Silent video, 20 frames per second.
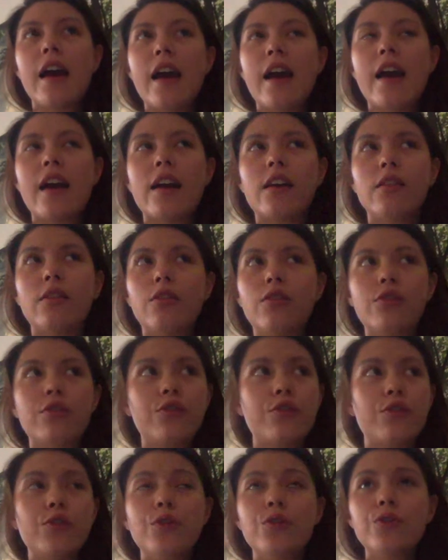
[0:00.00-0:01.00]
and
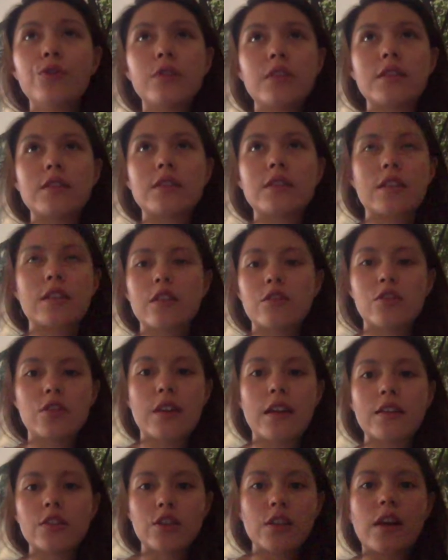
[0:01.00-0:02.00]
through the
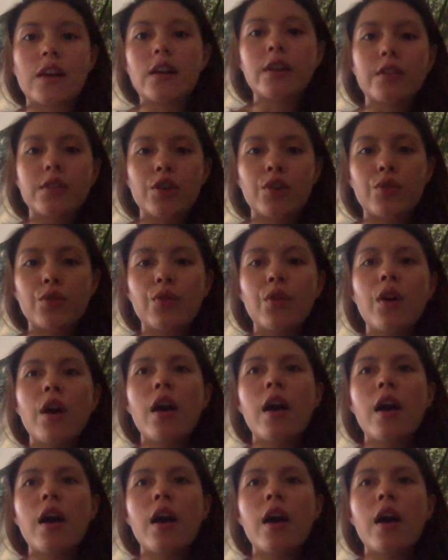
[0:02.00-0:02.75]
discussion, actually, I knew